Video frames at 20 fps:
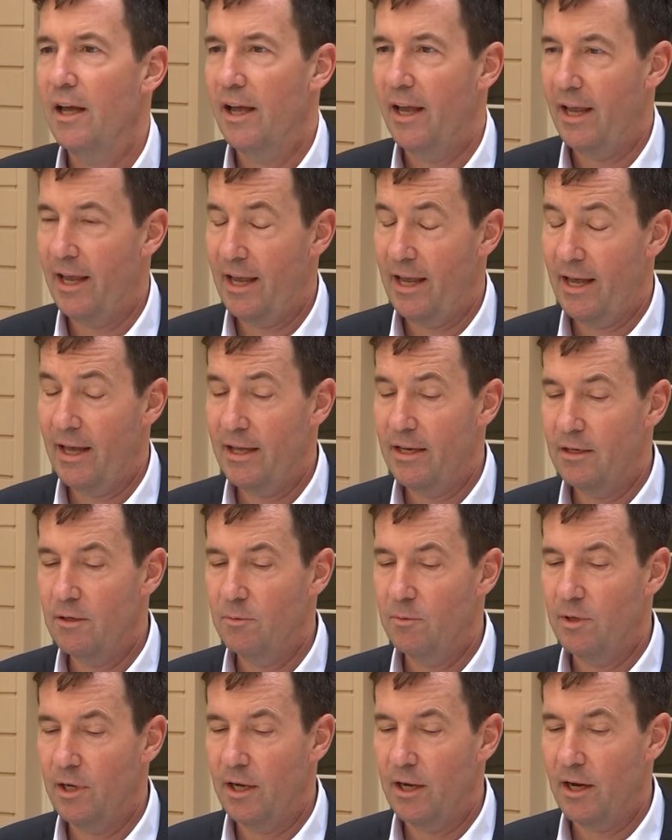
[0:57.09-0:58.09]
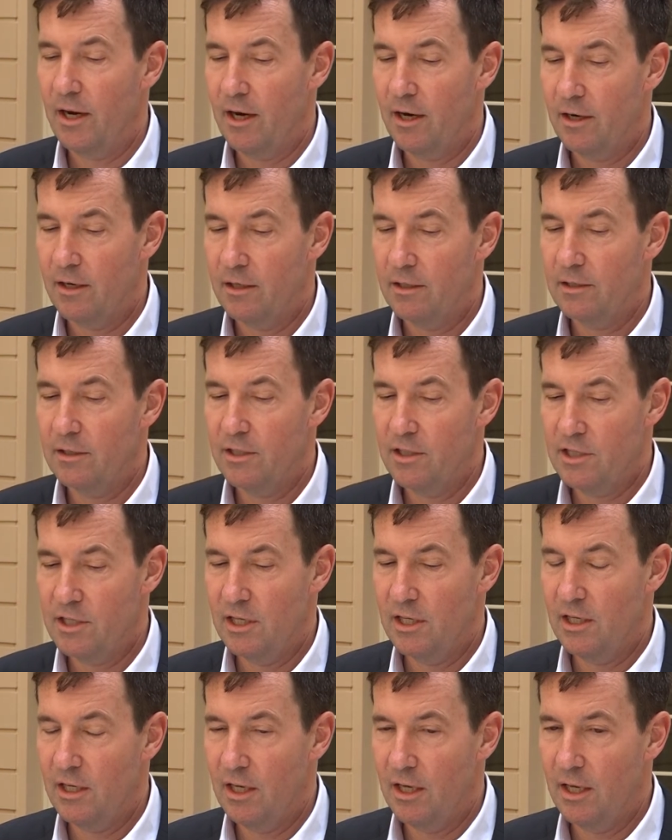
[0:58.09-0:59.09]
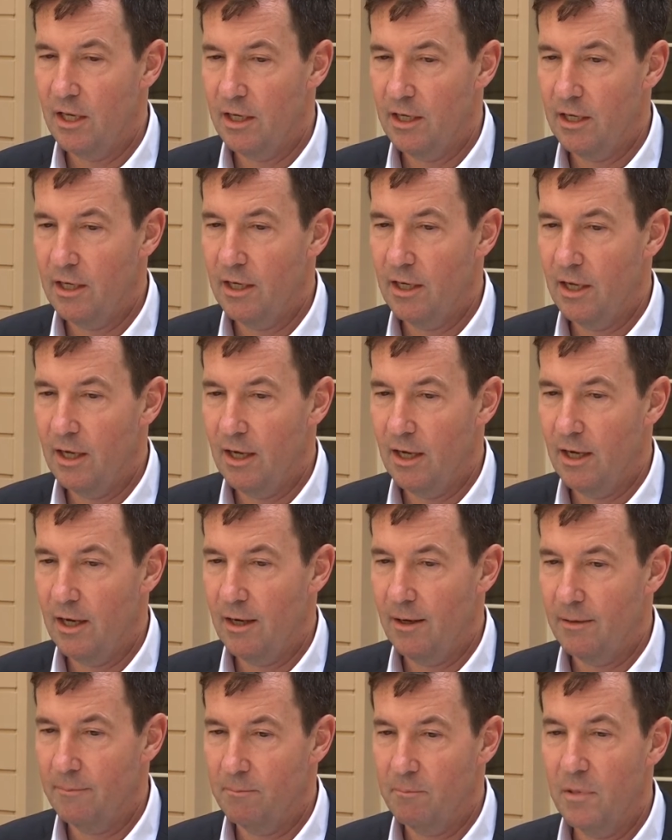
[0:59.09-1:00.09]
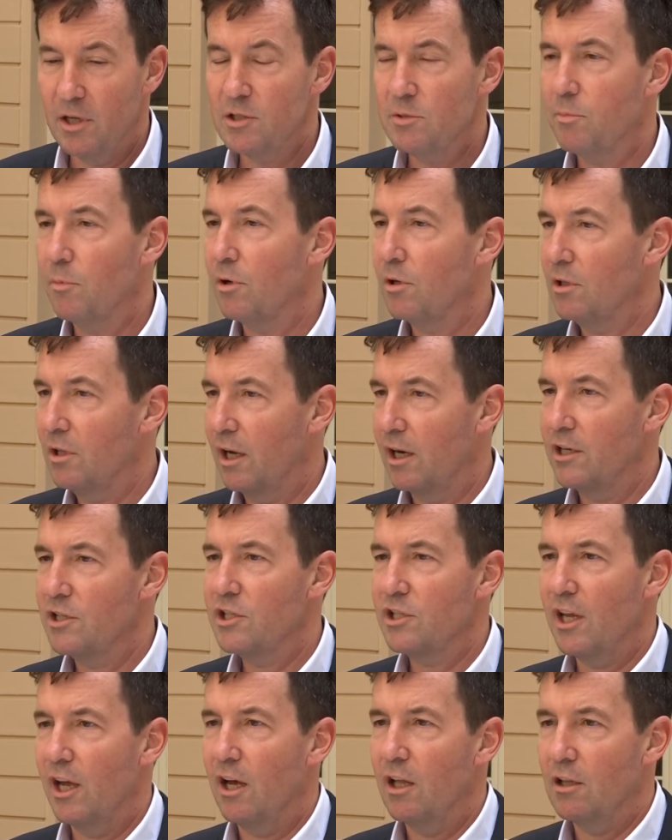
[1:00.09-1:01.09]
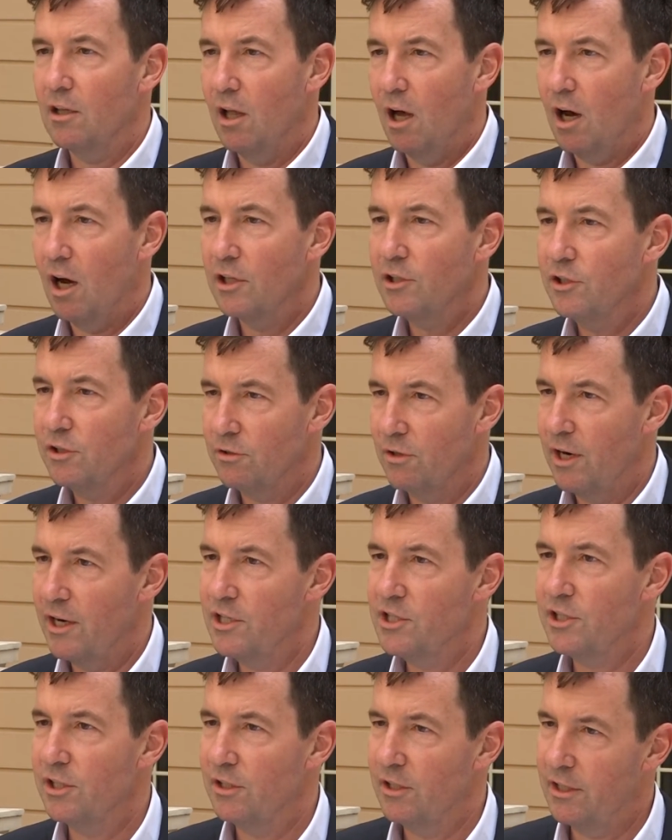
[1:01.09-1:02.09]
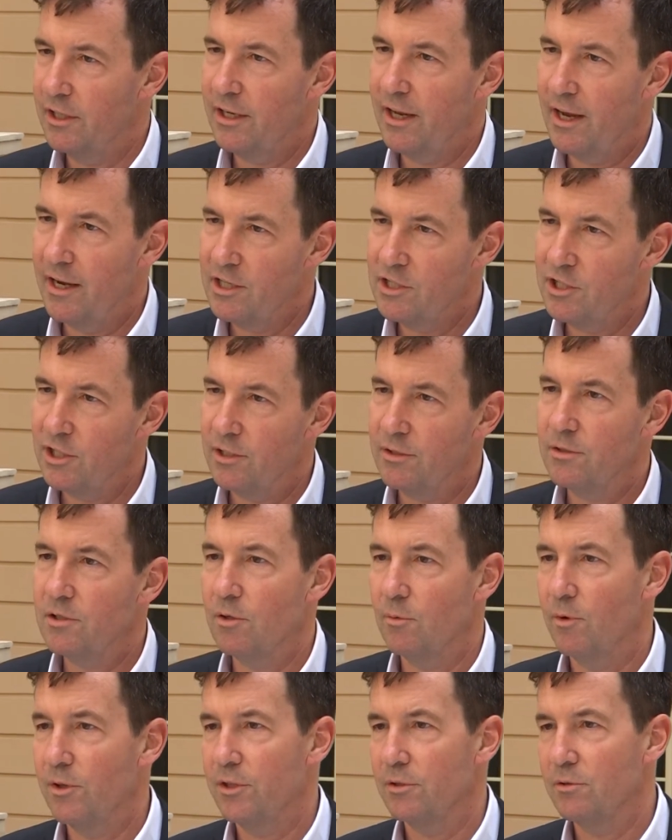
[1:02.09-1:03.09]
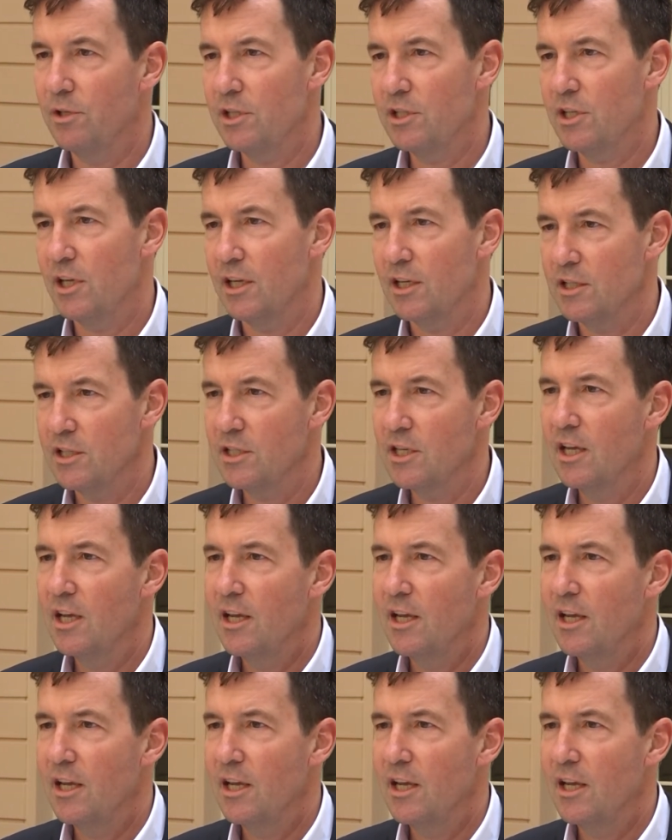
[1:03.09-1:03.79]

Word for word: And we are seeing uh, much more large-scale, long-duration litigation. So what the risk is,